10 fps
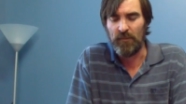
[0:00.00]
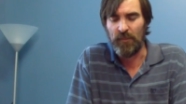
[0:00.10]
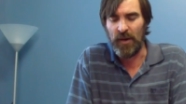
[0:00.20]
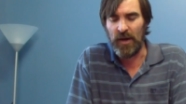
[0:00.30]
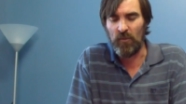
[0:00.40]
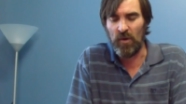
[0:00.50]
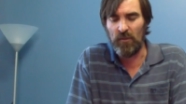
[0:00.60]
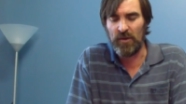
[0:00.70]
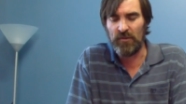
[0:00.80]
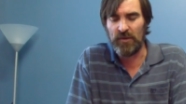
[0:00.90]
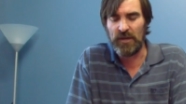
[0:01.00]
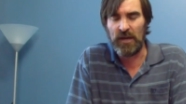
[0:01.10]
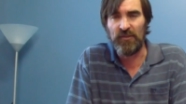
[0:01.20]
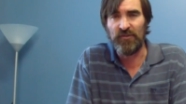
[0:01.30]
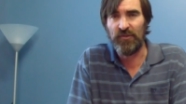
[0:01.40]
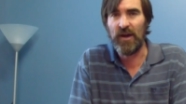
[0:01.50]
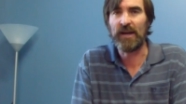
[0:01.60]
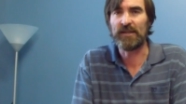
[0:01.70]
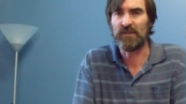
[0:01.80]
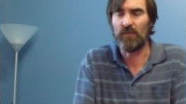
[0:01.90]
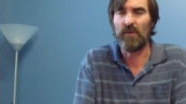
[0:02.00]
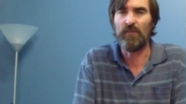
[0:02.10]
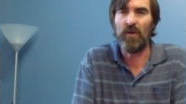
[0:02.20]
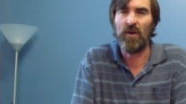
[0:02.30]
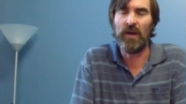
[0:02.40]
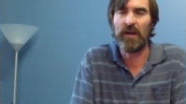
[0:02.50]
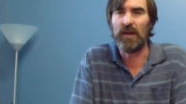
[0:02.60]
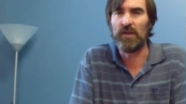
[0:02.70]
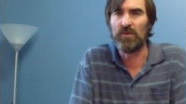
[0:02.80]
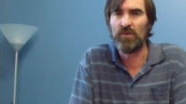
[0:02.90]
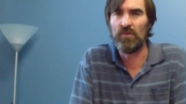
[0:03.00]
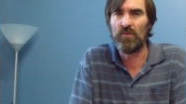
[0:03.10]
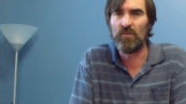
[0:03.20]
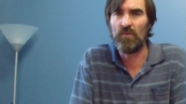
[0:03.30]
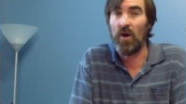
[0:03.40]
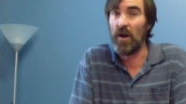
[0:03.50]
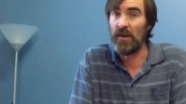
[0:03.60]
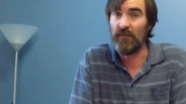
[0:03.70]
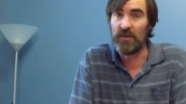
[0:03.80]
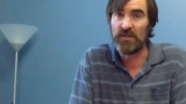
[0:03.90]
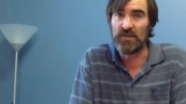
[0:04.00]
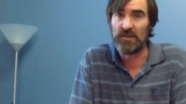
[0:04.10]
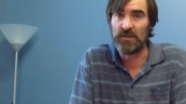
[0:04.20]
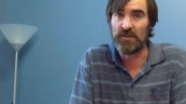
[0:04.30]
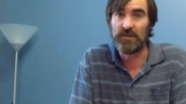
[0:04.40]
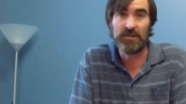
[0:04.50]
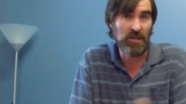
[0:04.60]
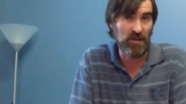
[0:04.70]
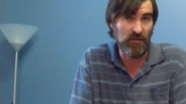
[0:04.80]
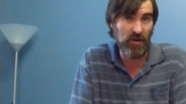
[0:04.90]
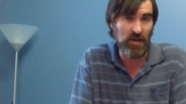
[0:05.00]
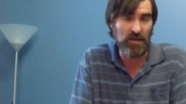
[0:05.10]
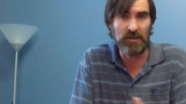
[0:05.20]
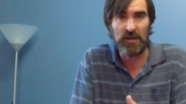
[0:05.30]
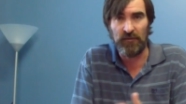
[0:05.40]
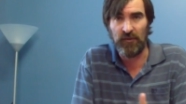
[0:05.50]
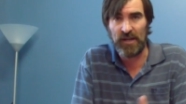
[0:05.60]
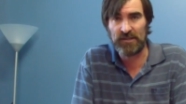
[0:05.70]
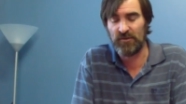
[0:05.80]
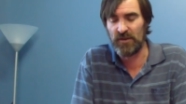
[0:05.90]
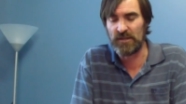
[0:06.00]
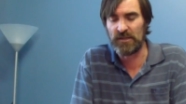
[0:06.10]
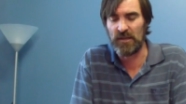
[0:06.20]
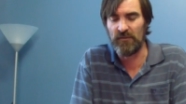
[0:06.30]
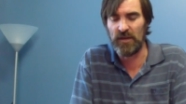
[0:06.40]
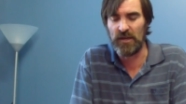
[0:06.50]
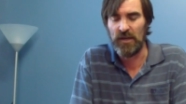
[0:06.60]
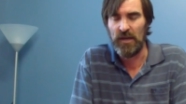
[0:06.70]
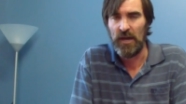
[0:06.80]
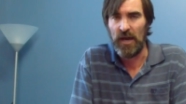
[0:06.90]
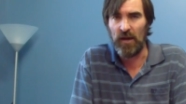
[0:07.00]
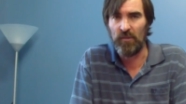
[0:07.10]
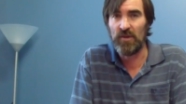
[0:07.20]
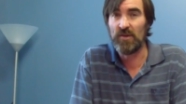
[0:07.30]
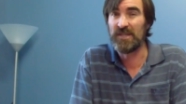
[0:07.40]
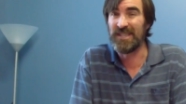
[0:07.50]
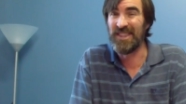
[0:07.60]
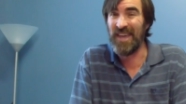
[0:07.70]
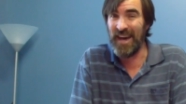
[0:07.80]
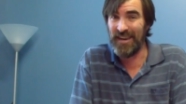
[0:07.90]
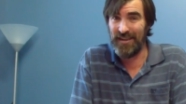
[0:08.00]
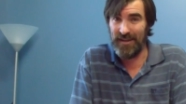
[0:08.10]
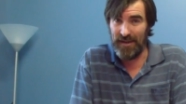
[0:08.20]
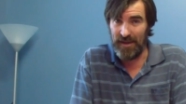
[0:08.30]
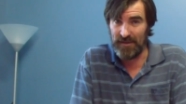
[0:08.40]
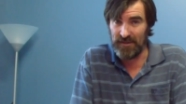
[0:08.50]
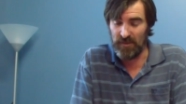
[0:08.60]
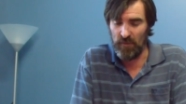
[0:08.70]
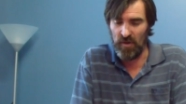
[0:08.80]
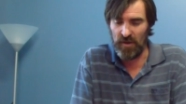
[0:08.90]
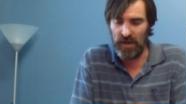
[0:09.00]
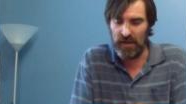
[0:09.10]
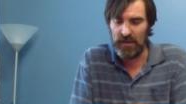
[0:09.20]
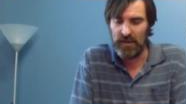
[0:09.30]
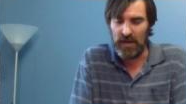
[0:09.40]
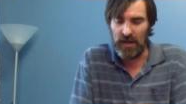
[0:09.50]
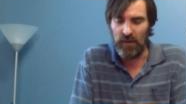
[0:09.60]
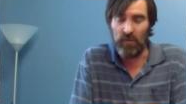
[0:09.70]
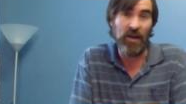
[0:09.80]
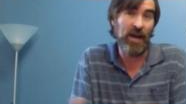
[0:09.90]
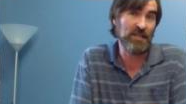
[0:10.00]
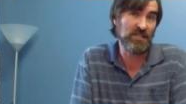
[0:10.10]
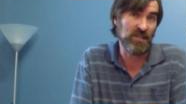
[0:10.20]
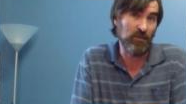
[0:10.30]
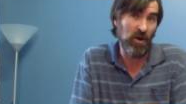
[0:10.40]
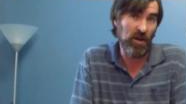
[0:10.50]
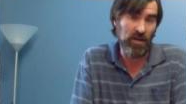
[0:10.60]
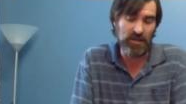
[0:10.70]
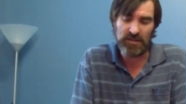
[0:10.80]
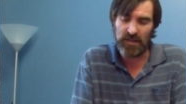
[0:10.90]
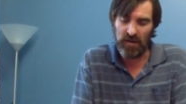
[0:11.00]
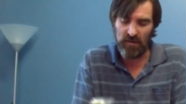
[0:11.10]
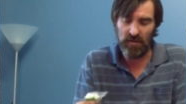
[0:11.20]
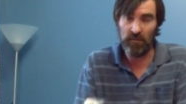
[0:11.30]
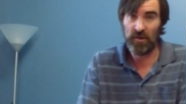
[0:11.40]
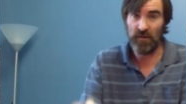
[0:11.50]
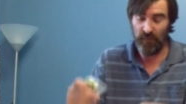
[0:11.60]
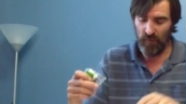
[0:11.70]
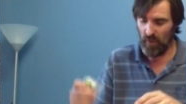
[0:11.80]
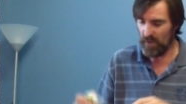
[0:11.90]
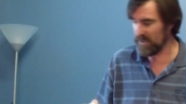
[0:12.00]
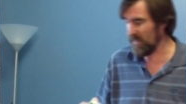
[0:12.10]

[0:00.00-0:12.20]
but what I'll be doing down the track is I'll be buying a new high definition TV, a flat screen TV, and I'll be using that as the monitor. With a HDMI lead, so I'm looking forward to